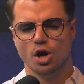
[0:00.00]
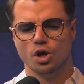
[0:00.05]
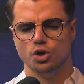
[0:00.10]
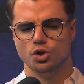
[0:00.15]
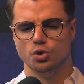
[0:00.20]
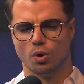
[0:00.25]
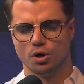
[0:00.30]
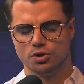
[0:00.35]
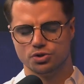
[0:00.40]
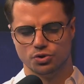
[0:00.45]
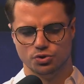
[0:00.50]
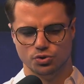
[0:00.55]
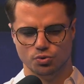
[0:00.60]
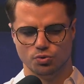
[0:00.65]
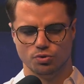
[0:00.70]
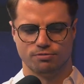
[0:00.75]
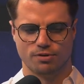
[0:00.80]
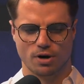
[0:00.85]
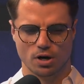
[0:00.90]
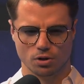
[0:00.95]
you want to do
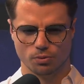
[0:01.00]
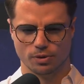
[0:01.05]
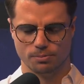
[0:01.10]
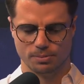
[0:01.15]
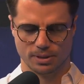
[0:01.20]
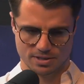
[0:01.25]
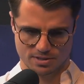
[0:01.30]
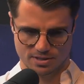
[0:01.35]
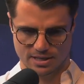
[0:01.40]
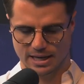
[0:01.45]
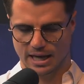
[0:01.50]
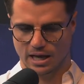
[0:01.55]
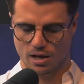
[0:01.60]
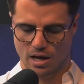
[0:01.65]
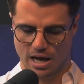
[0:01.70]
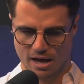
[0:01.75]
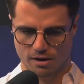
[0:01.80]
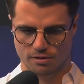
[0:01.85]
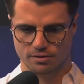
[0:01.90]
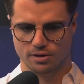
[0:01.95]
the following because they
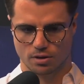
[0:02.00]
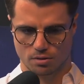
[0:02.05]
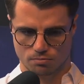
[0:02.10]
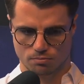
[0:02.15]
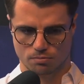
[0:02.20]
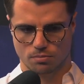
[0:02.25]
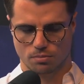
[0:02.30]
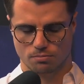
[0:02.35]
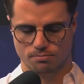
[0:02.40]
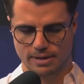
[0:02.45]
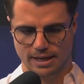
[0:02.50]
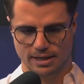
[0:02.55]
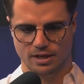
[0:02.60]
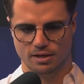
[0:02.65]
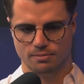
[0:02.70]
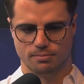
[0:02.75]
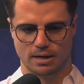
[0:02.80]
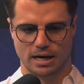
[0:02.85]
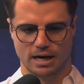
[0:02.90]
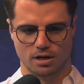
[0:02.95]
had
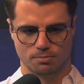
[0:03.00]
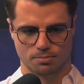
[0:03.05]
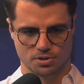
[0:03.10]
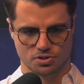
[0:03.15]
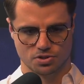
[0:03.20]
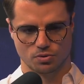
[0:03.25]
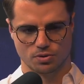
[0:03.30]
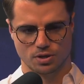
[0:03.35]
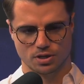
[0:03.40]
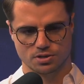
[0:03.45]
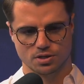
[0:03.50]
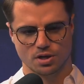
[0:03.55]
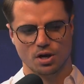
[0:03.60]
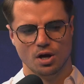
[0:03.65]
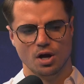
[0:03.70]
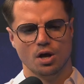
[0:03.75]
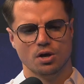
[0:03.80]
many buyer personas.